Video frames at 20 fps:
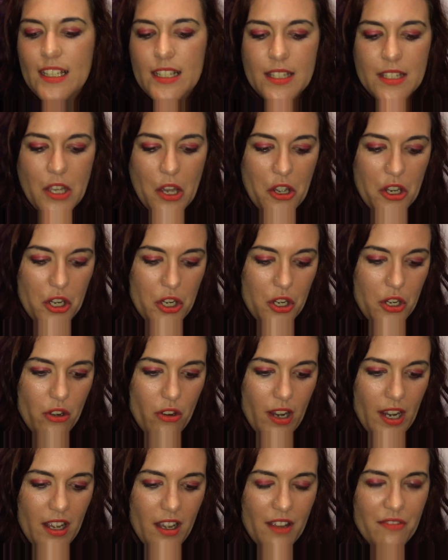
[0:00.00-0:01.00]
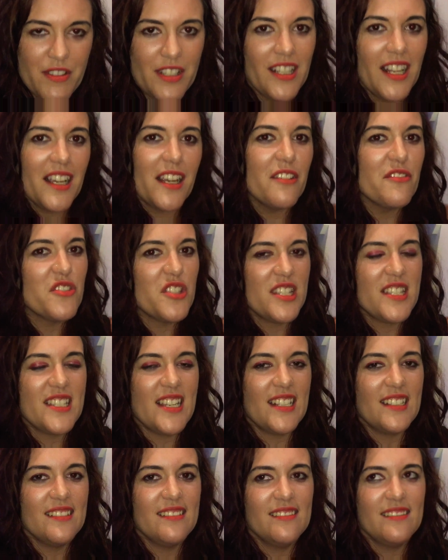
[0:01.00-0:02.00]
So I feel like I've just
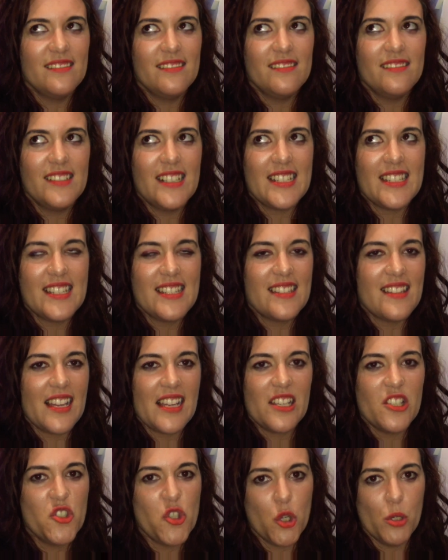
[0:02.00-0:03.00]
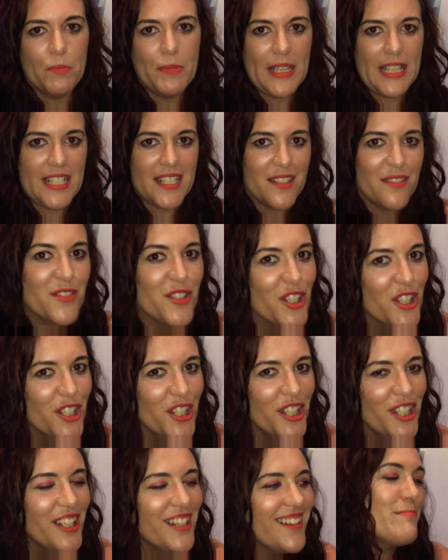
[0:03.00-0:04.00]
done, this is like a job interview.
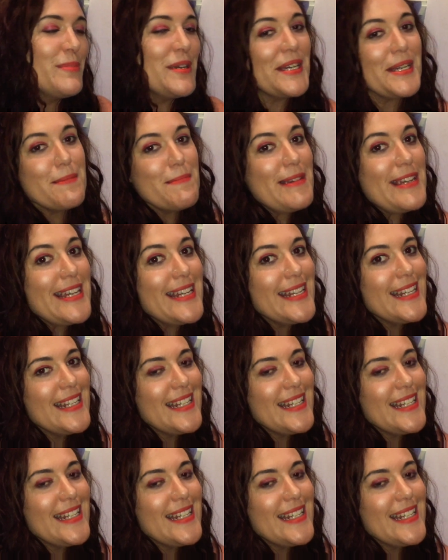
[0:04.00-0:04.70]
Pick me.